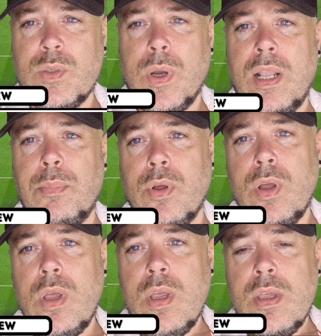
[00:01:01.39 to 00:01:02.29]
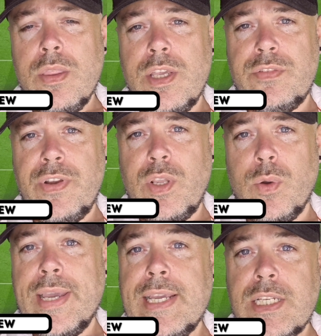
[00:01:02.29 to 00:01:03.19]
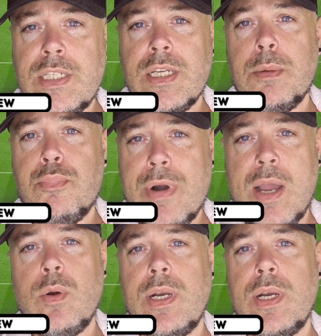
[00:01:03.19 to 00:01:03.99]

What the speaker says: well. But this video is proudly